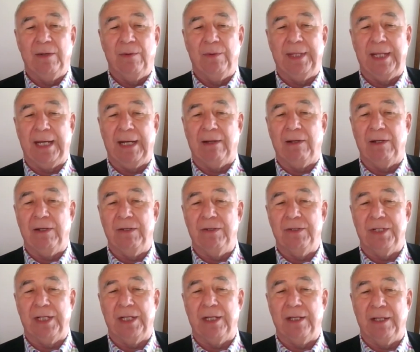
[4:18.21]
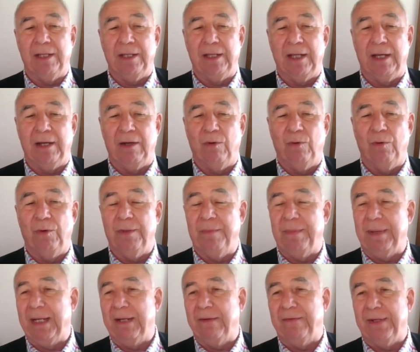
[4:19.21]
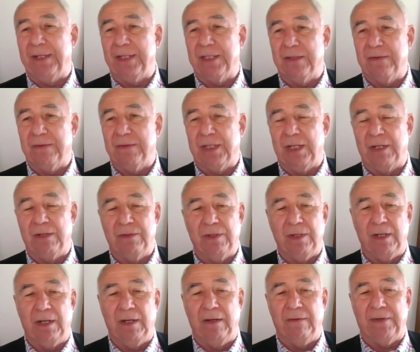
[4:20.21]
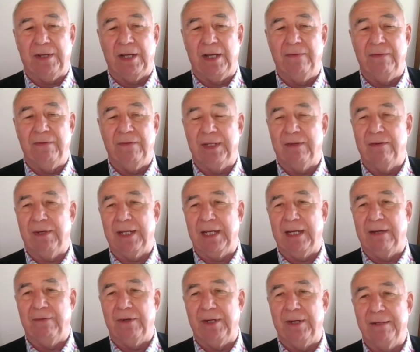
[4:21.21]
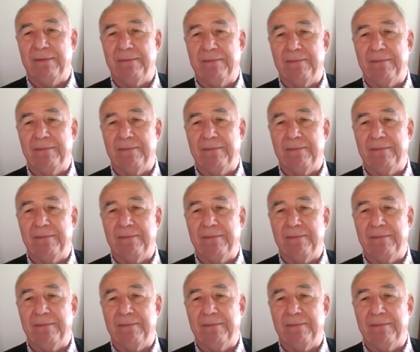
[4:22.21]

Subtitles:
without losing all the benefits of COVID recovery.